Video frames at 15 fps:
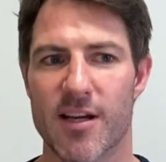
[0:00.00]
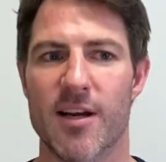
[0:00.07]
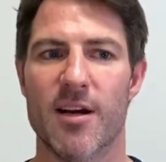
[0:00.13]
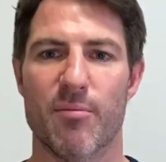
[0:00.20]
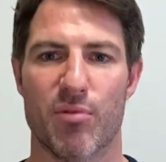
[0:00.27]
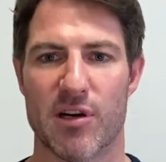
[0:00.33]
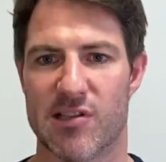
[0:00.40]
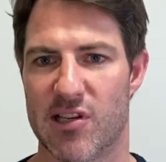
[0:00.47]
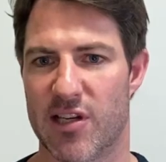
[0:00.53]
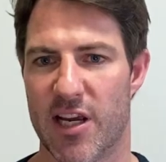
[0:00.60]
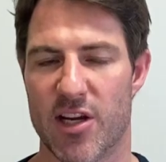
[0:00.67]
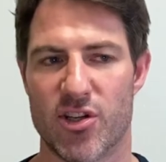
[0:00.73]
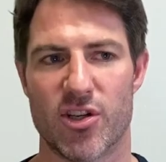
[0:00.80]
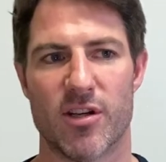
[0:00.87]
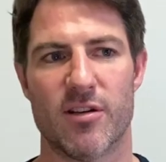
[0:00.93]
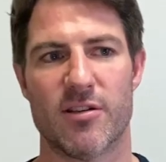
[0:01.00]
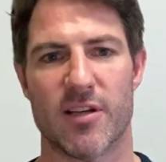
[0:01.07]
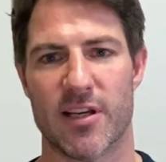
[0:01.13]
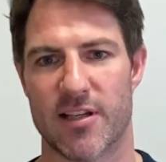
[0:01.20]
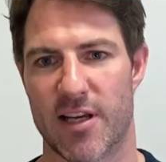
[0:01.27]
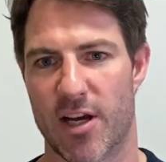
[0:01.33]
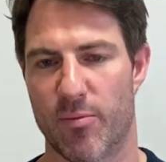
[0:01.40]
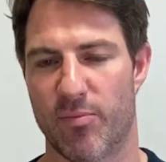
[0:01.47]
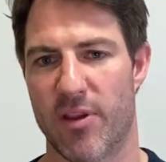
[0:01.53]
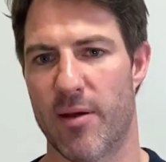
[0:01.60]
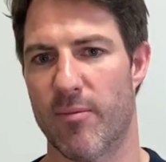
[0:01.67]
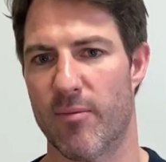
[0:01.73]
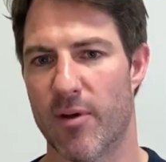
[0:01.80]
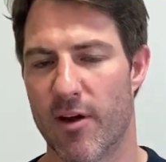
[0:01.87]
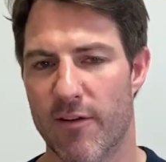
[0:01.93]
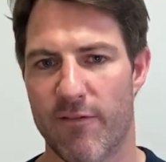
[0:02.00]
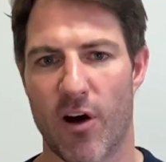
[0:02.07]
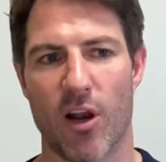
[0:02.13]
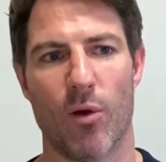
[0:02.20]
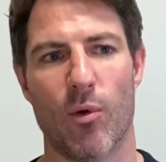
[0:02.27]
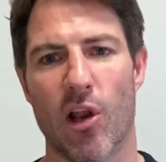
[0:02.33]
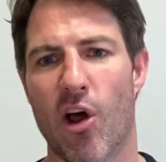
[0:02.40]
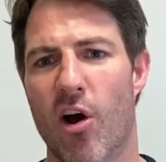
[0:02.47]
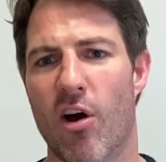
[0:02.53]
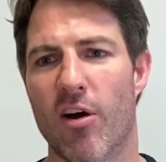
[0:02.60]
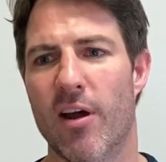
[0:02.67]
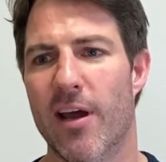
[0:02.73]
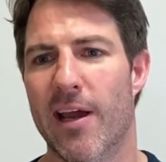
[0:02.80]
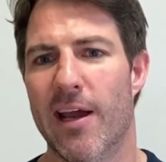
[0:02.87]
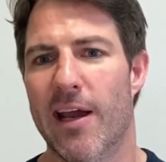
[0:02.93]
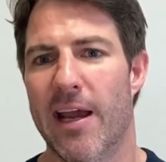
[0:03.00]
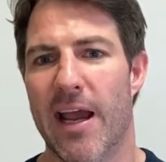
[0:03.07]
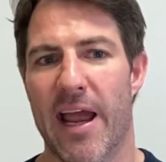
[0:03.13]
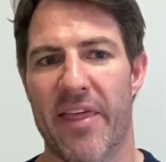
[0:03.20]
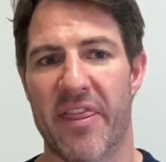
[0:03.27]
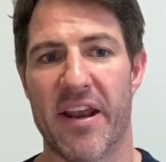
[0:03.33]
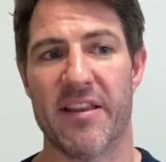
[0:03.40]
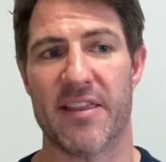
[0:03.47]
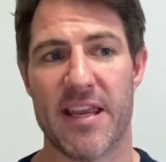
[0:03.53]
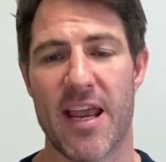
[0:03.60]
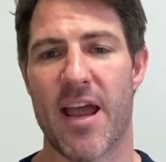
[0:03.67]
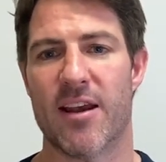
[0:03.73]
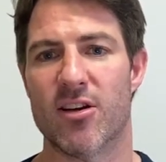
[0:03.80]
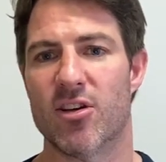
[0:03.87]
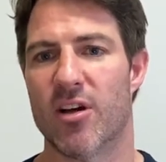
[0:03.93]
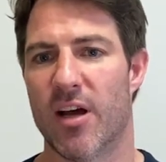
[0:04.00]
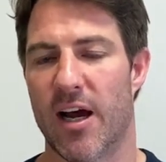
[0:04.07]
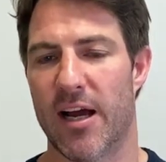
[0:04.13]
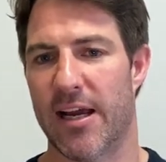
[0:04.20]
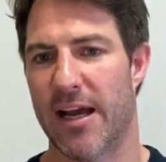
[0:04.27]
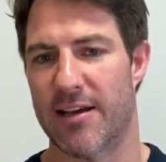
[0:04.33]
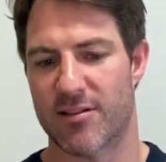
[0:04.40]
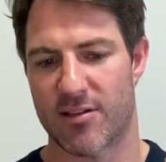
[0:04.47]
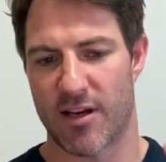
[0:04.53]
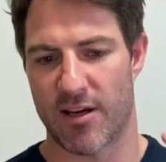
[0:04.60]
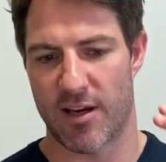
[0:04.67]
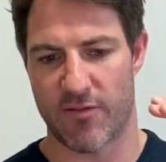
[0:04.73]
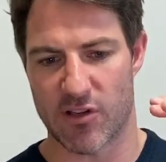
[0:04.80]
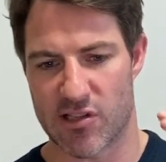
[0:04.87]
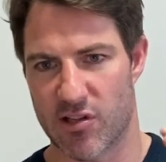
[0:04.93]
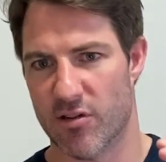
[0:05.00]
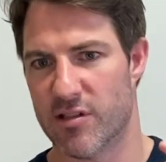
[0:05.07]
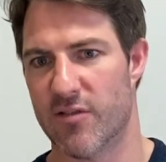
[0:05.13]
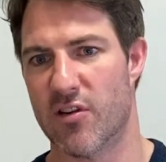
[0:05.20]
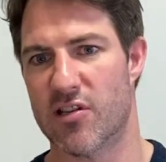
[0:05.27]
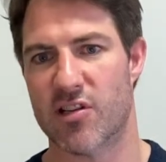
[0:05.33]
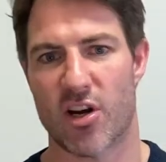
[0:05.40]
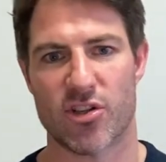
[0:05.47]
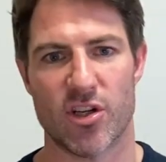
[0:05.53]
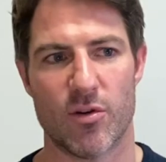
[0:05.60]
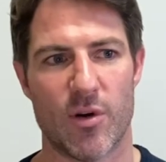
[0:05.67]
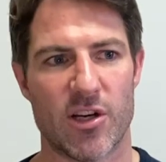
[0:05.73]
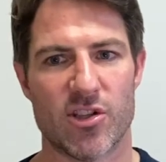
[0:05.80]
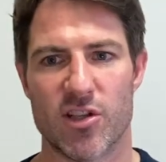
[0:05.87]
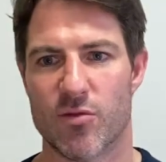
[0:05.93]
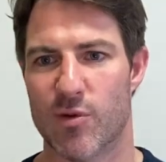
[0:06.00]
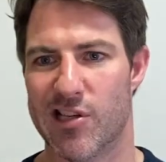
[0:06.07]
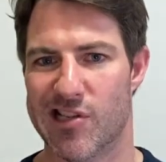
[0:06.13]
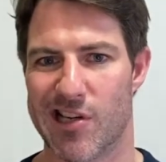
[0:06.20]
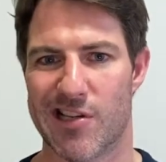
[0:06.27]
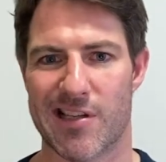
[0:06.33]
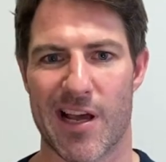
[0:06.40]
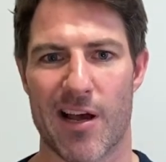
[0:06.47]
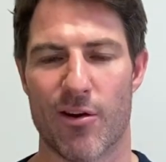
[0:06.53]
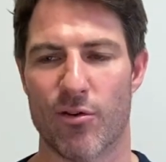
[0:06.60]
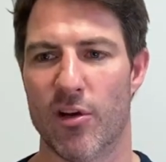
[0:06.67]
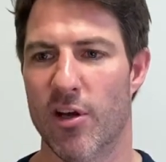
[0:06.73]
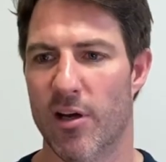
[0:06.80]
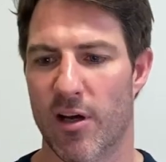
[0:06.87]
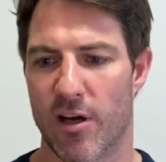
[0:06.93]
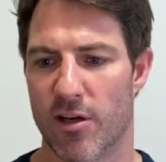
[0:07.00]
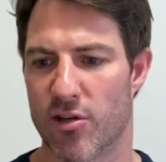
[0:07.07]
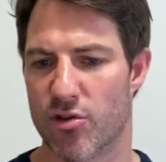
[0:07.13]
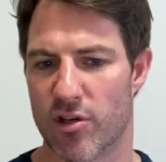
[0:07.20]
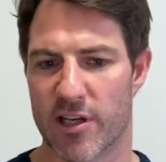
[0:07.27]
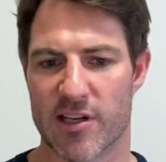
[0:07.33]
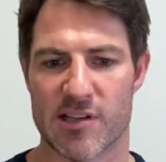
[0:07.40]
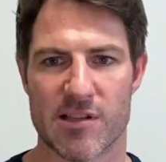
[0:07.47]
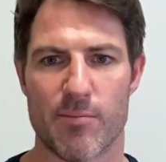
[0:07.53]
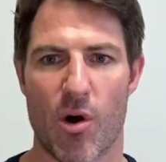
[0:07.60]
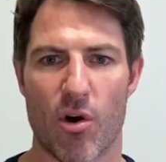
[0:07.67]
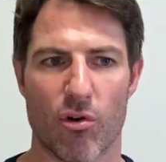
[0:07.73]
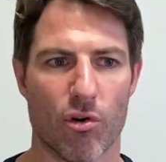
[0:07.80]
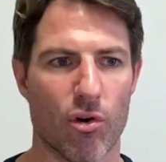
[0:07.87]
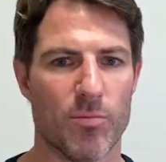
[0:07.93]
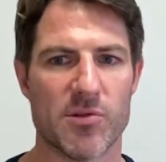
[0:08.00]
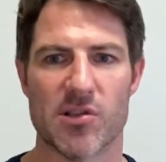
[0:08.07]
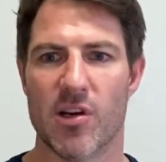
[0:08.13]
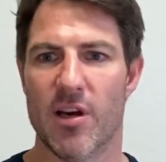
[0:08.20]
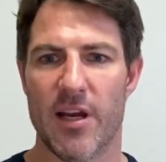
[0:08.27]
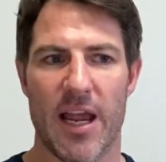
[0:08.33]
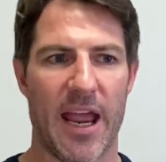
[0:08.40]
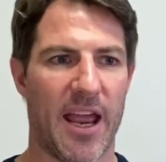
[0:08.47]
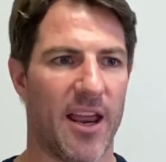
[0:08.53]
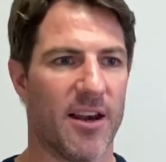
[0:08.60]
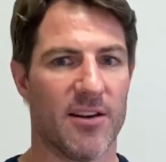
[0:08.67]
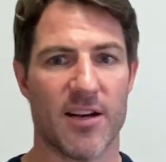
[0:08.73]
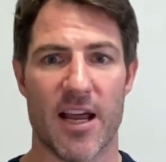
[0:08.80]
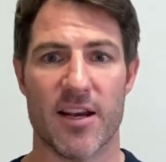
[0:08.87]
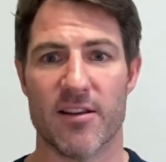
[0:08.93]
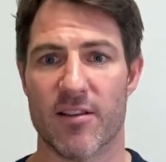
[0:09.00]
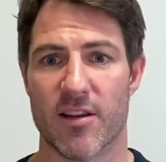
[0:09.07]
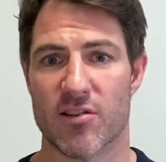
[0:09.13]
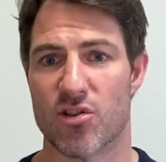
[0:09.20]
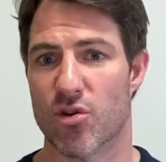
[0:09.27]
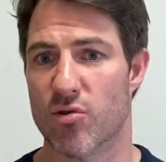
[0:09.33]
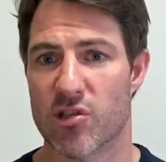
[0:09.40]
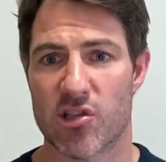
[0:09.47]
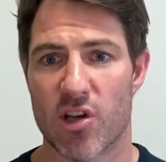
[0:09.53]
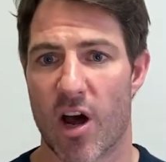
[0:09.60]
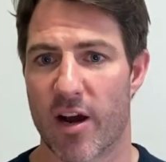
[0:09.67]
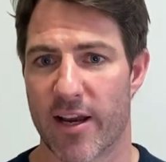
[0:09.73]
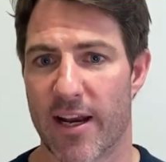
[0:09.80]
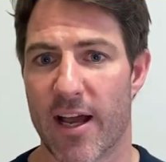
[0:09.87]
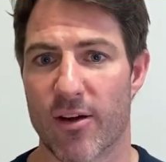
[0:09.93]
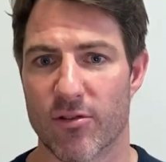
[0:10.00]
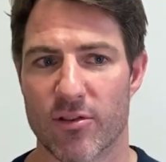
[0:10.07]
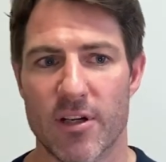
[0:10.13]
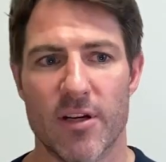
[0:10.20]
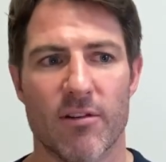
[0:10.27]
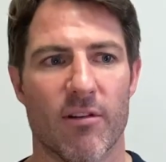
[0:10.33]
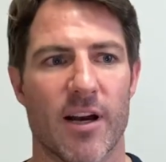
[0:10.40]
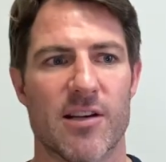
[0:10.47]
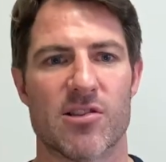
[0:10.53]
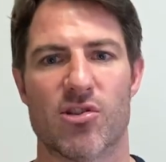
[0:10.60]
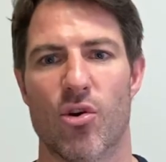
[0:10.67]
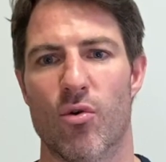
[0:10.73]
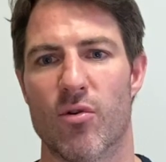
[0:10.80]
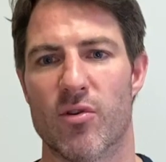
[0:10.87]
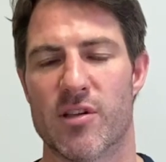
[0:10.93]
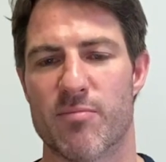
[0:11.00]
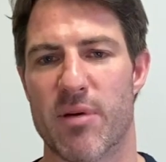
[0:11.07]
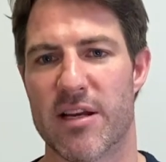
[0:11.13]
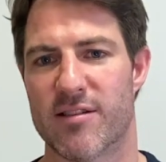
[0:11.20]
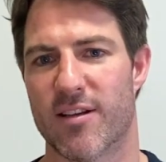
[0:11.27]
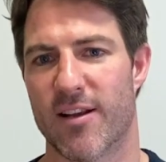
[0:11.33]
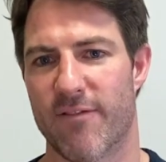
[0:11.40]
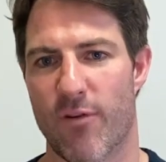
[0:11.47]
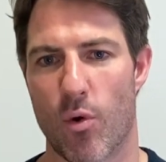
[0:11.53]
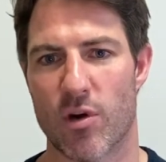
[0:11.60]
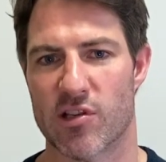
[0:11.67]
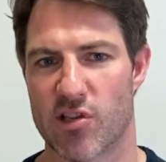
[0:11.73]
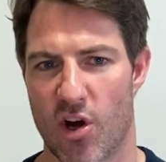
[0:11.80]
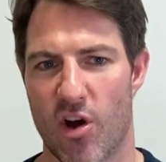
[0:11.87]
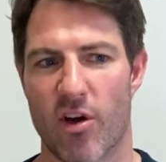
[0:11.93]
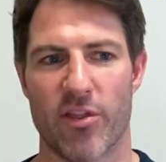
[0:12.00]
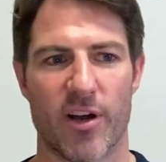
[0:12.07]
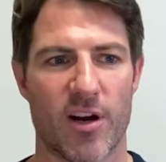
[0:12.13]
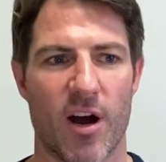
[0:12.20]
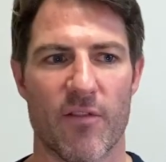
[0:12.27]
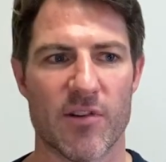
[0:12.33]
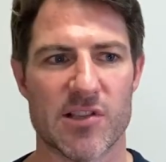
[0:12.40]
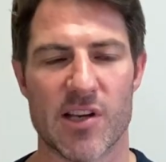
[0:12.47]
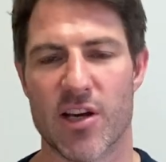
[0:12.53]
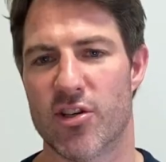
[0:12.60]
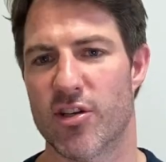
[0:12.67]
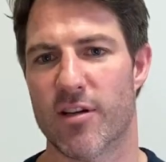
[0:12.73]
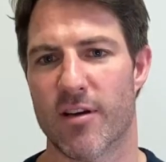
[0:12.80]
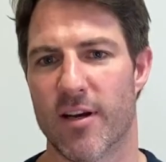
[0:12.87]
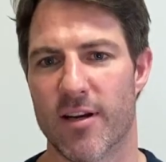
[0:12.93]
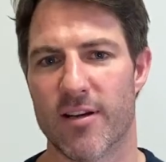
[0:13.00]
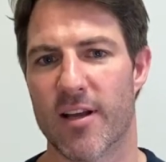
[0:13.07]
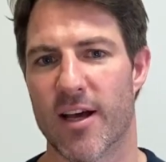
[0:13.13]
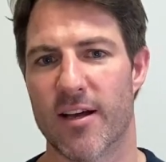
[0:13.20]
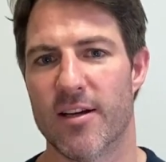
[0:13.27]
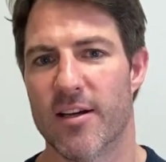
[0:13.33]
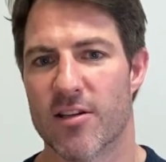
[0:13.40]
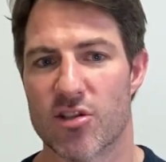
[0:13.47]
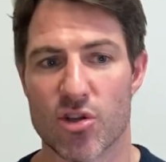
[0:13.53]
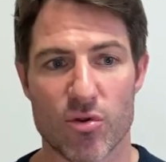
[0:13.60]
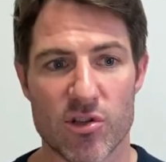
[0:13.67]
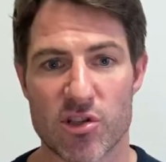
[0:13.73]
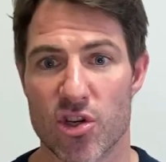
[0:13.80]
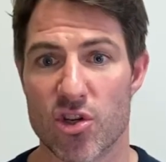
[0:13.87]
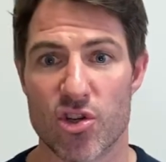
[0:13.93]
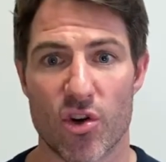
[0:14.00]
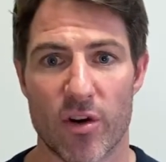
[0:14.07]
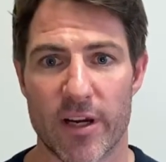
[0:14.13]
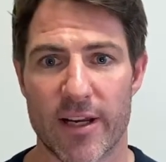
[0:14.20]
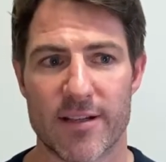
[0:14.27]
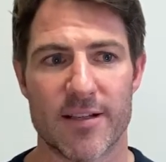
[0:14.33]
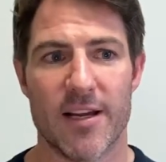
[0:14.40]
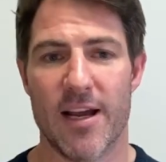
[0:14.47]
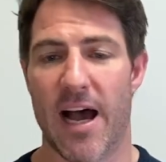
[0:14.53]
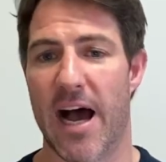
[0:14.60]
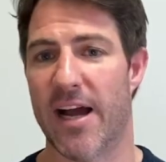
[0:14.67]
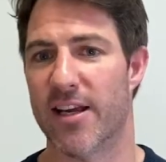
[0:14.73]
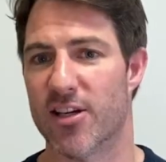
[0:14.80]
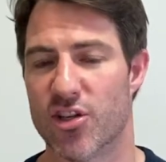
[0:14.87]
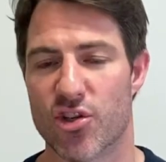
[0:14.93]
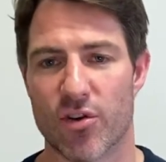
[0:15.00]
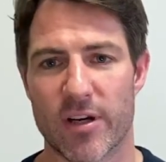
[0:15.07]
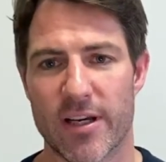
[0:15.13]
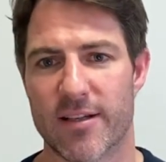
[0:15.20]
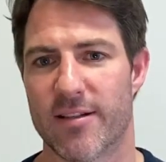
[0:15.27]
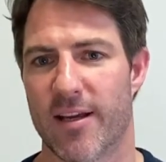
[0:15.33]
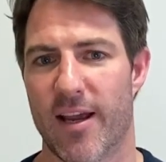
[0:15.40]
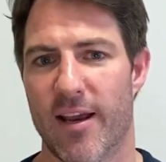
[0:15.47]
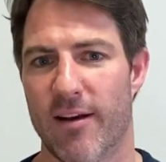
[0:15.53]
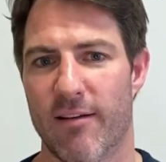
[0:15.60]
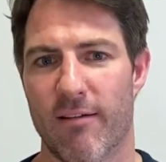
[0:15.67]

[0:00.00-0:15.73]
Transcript: presentation to help them follow along. And then at the end, I have a series of discussion questions. We sit down, usually in small groups, and the students talk it out, right? So it's basically focused on the conversation, and students enjoy it. I enjoy it, and